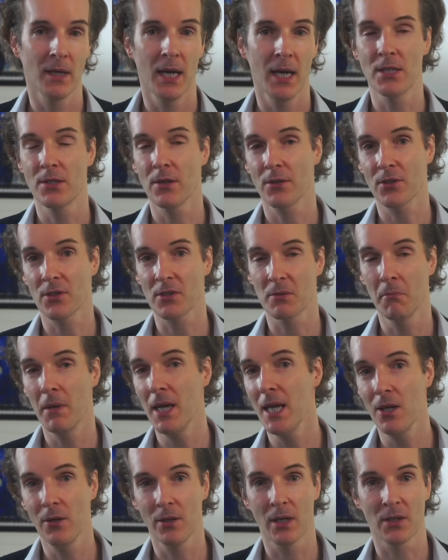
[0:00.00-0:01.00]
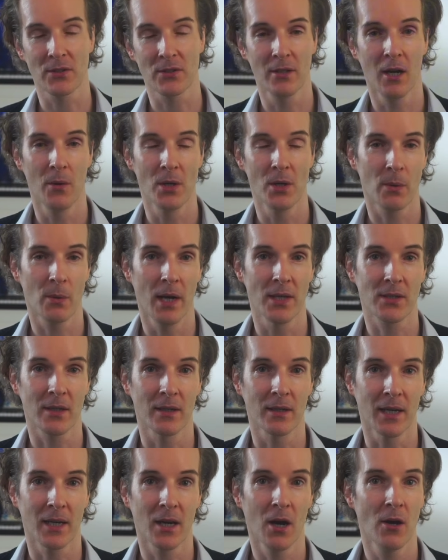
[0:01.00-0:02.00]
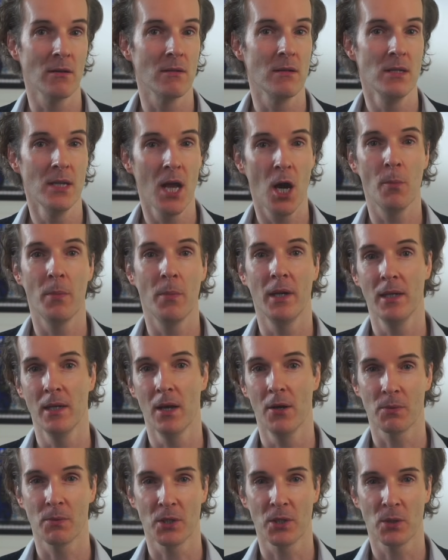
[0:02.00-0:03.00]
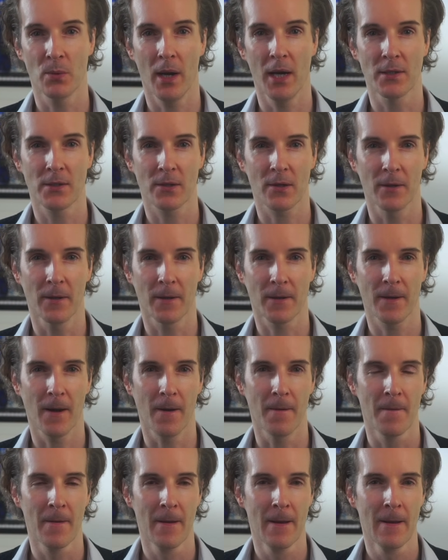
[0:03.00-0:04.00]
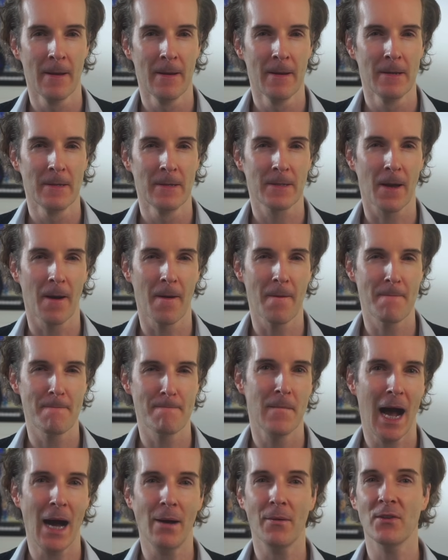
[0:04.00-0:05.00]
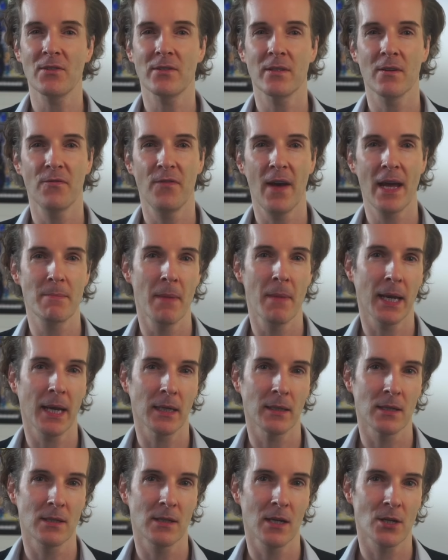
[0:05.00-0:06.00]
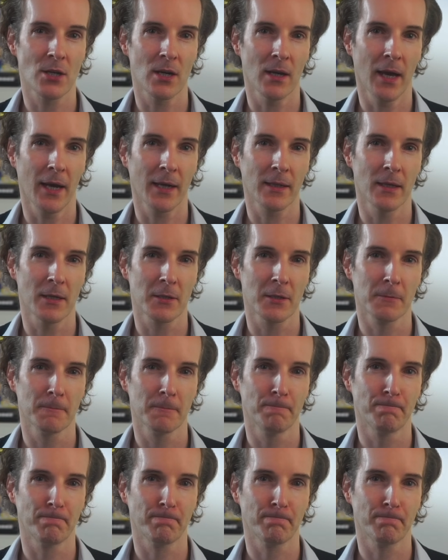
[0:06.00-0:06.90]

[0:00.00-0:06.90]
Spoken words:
It's not just me who doesn't know which way it's going to go. Nobody knows which way it's going to go. So how does the Fed make a decision like this?